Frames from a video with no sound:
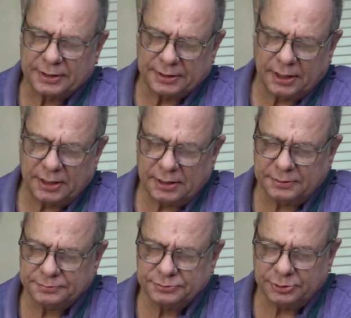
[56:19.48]

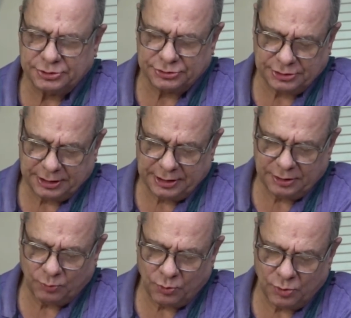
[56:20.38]
You just stick it
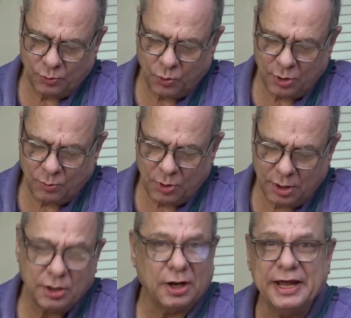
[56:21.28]
in warm
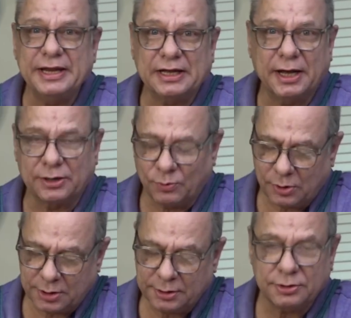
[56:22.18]
water, any kind of
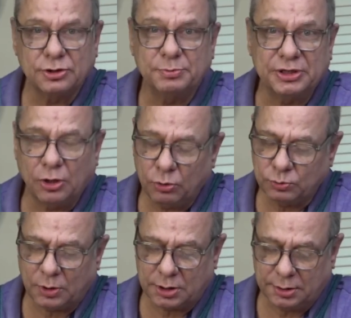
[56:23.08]
water. Could be cold
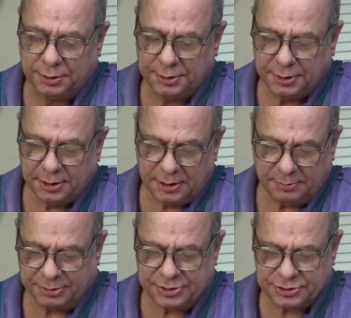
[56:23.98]
water,
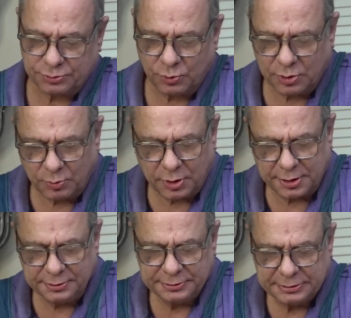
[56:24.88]
but this is warm
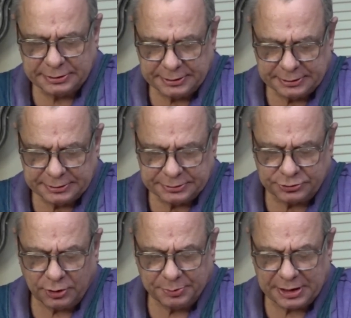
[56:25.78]
water.
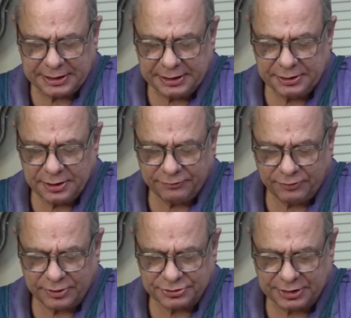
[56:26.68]
Drop that in there
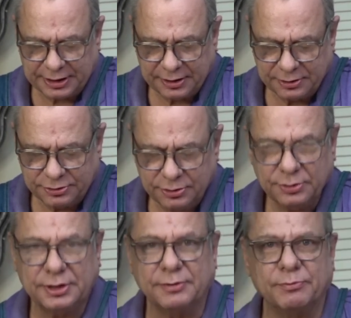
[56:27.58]
for a second or two
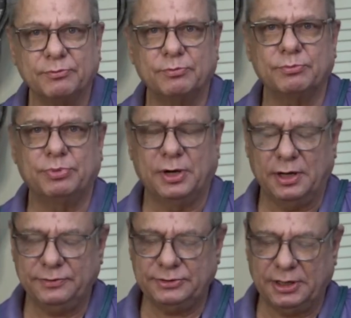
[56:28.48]
and it
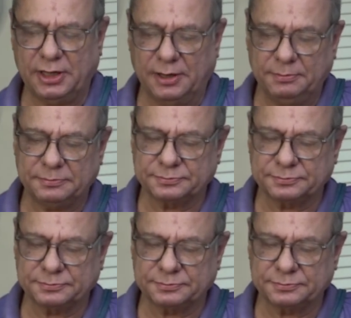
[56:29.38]
puffs up.